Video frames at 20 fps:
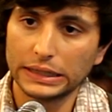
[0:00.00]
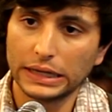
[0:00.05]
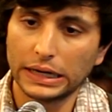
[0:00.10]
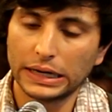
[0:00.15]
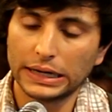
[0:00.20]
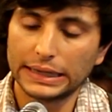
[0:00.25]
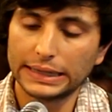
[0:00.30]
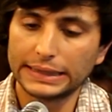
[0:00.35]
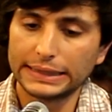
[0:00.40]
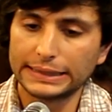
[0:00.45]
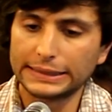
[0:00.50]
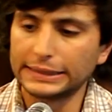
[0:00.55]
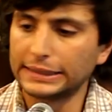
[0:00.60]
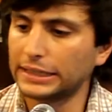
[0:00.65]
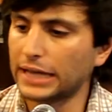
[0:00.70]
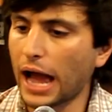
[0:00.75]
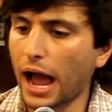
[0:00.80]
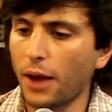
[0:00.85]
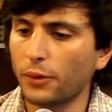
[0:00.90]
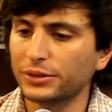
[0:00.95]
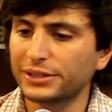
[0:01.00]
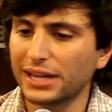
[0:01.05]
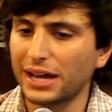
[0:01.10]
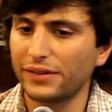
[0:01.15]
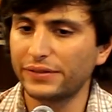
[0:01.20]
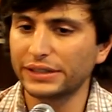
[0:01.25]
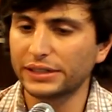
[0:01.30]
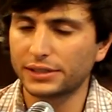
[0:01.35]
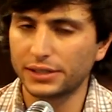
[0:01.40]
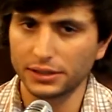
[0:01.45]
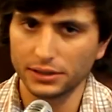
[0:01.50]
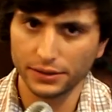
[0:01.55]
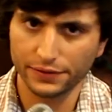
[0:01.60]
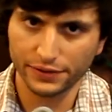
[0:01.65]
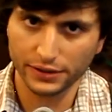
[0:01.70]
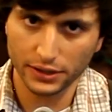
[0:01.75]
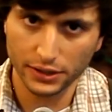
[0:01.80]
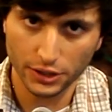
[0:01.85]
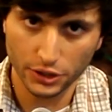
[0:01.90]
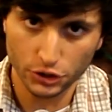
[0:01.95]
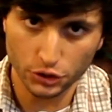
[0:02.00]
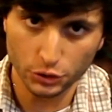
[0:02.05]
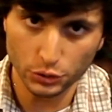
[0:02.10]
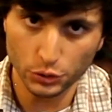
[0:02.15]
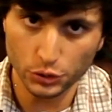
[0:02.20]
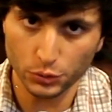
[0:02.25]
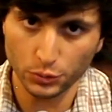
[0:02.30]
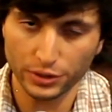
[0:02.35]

I was having significant issues